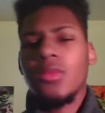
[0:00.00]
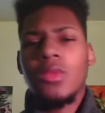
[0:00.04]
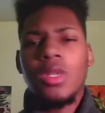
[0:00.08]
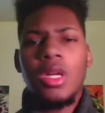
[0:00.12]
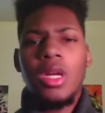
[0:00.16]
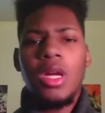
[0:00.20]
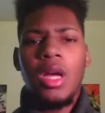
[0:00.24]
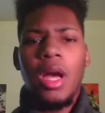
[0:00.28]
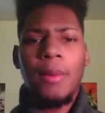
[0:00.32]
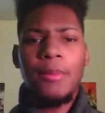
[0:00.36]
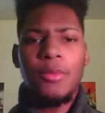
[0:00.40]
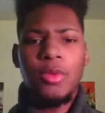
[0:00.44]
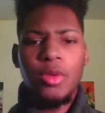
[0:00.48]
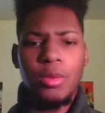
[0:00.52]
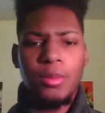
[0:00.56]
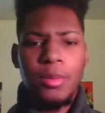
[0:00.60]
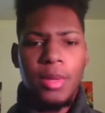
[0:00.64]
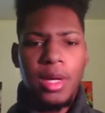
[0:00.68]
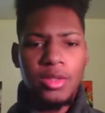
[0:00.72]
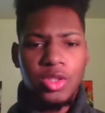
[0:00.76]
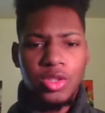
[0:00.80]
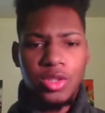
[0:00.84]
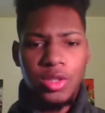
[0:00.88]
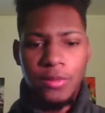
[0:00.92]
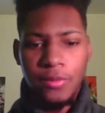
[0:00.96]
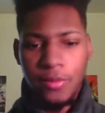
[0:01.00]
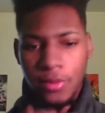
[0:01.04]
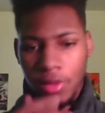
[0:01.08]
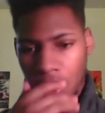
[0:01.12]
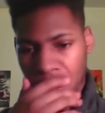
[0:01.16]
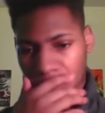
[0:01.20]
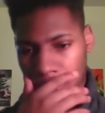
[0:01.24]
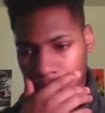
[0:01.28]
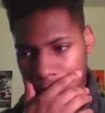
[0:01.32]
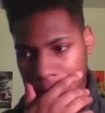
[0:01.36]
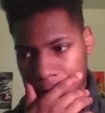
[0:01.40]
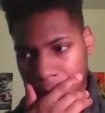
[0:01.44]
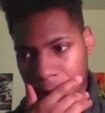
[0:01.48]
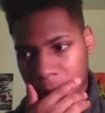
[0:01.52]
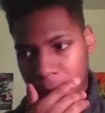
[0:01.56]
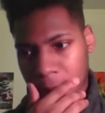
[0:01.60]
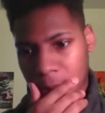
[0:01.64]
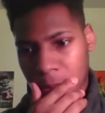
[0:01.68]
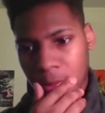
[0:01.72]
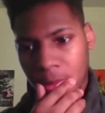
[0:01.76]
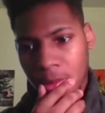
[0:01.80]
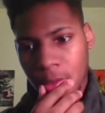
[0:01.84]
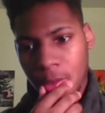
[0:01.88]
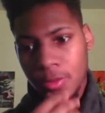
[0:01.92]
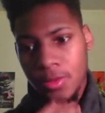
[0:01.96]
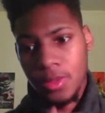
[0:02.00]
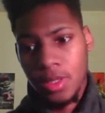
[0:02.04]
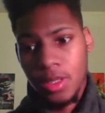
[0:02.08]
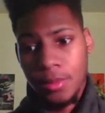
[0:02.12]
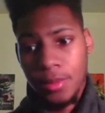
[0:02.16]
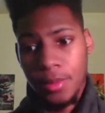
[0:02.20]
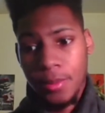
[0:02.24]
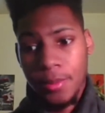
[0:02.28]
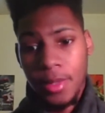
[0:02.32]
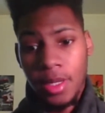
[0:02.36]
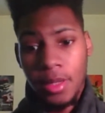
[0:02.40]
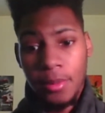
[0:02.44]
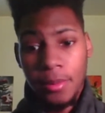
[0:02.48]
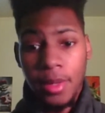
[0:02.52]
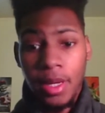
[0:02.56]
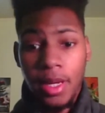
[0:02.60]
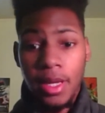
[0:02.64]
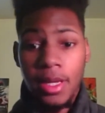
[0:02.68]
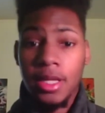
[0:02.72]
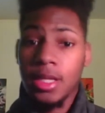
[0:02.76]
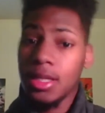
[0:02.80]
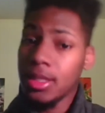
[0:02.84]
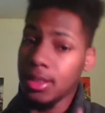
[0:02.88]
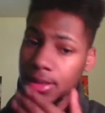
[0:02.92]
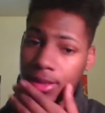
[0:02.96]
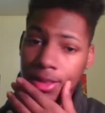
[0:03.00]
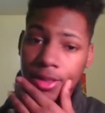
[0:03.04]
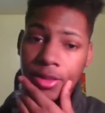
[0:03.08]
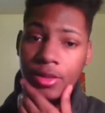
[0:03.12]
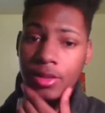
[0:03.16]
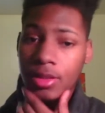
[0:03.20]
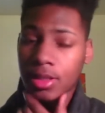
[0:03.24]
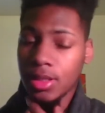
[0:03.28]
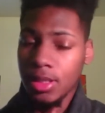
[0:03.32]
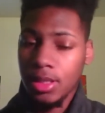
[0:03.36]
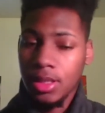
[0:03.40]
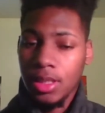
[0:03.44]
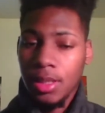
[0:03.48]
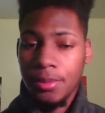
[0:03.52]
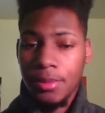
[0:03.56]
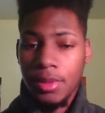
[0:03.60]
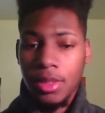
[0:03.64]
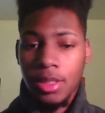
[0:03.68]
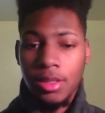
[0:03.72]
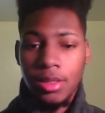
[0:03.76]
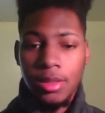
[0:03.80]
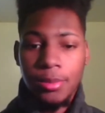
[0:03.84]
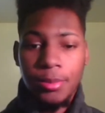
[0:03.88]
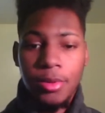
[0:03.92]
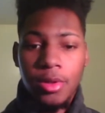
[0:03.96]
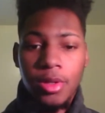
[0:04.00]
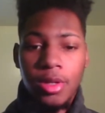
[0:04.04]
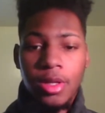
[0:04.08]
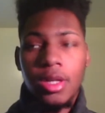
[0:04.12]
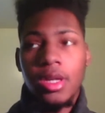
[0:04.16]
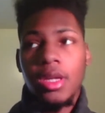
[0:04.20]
I'm doing my trip vlogs. I'm gonna be doing those a little bit better. My editing skills are getting up there at the part,